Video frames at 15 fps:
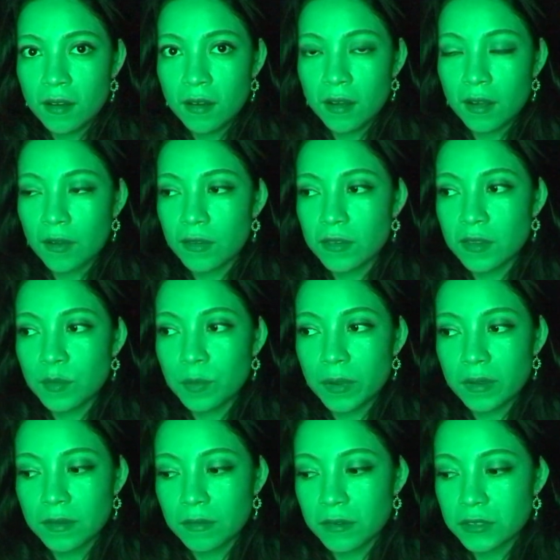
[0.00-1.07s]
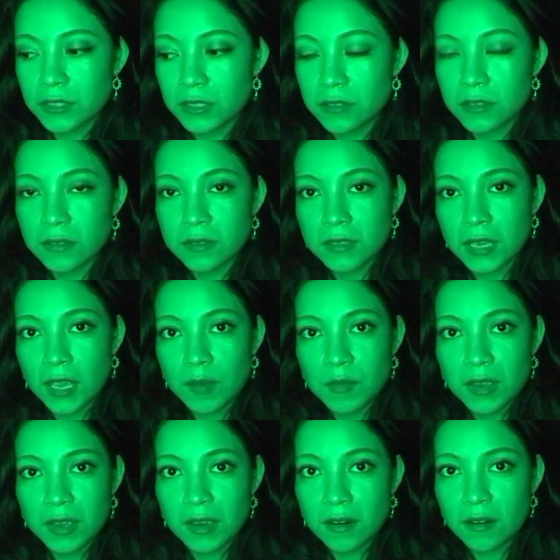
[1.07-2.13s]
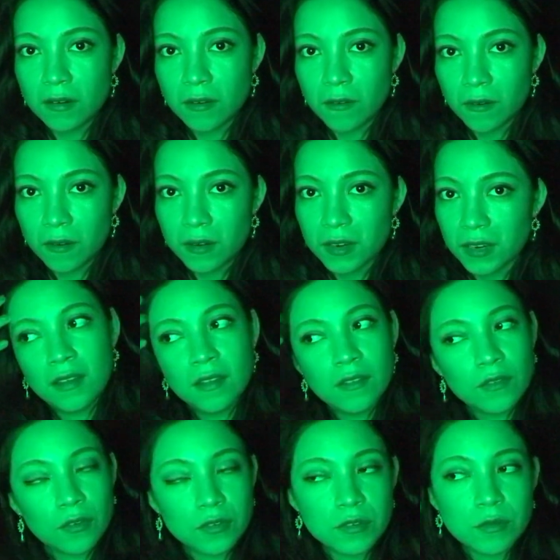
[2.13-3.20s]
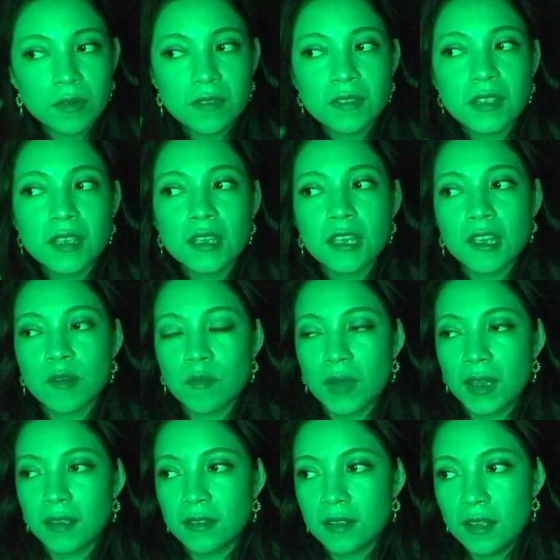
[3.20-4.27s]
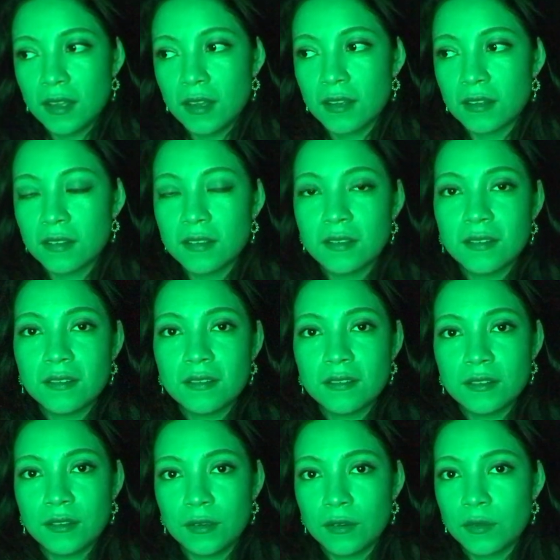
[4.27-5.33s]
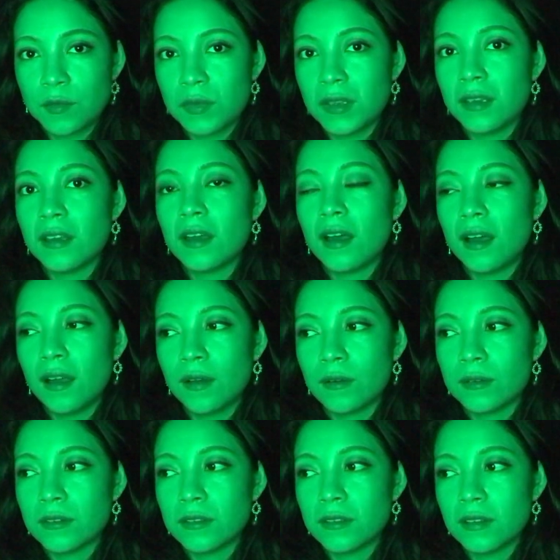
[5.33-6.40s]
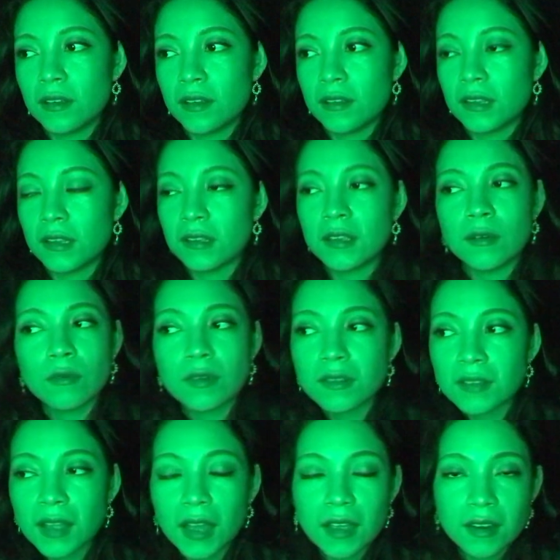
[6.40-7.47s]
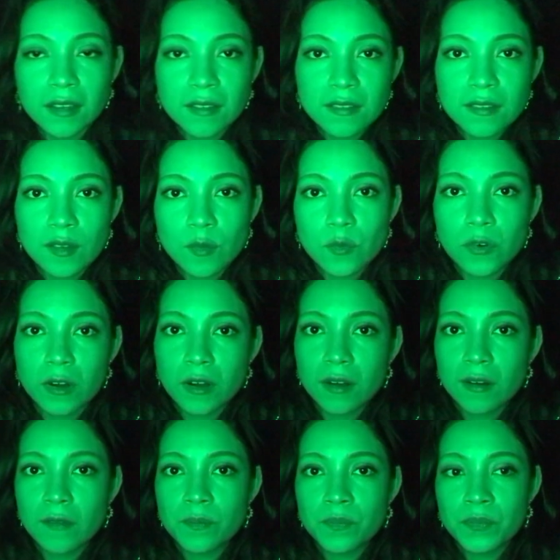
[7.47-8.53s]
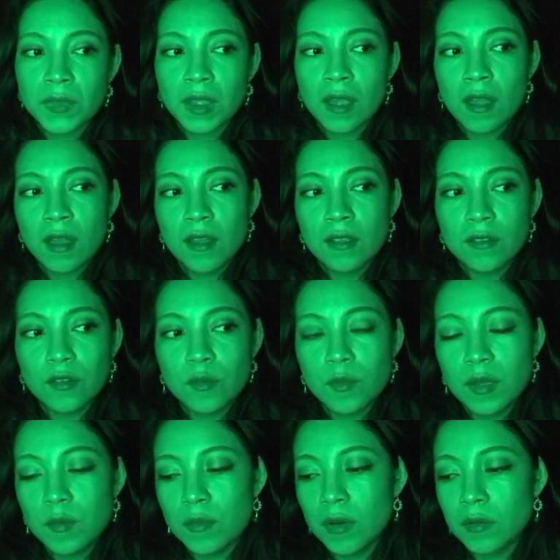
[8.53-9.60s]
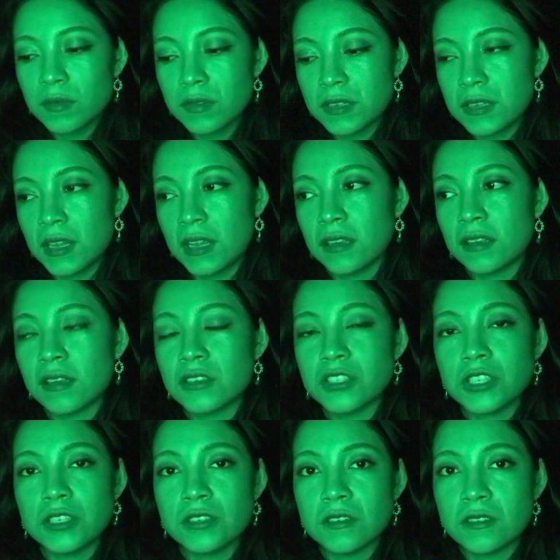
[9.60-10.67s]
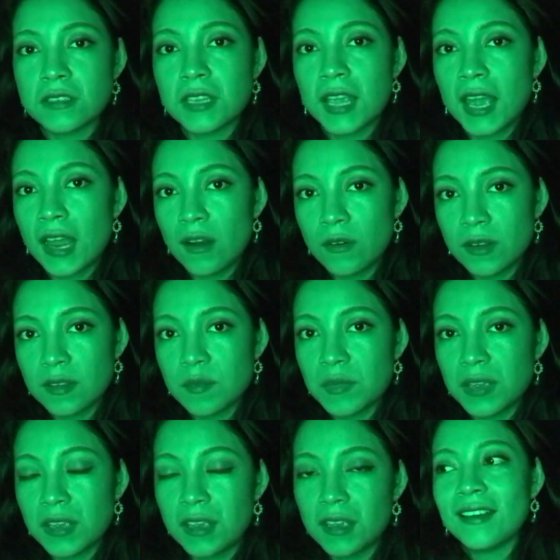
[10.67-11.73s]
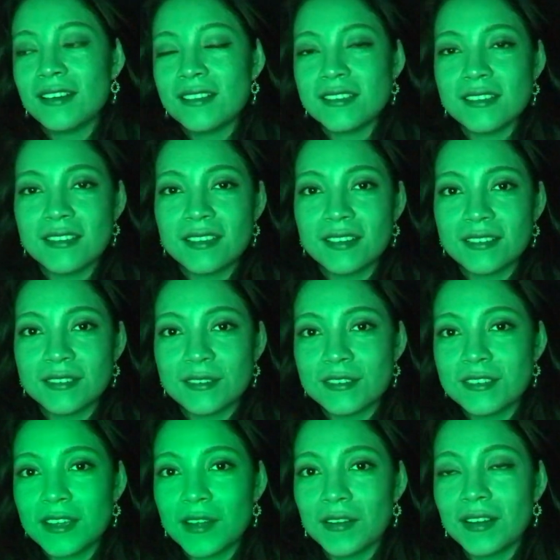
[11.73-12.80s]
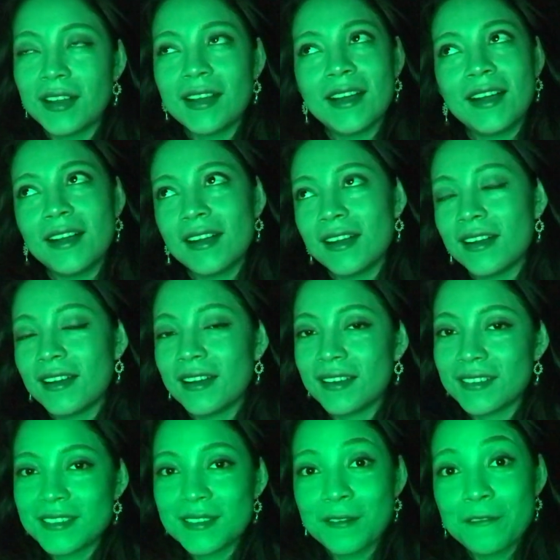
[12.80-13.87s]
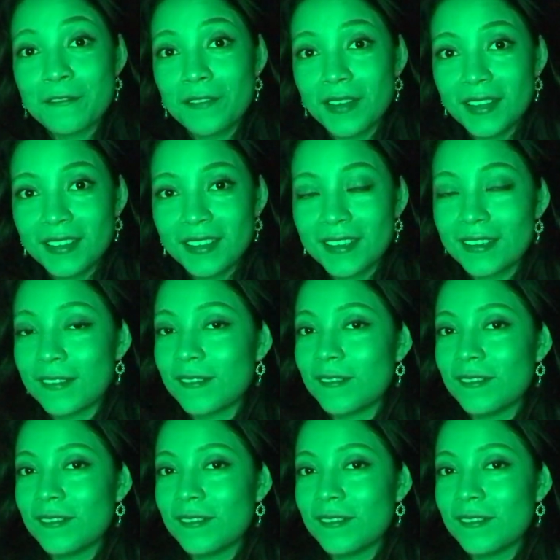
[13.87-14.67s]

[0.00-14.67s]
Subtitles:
How is it possible she just came here crawling? So she was thinking my dad took me out and that he was hiding somewhere. So my mom said that she just carried me. She started to shout, ha ha ha, so funny,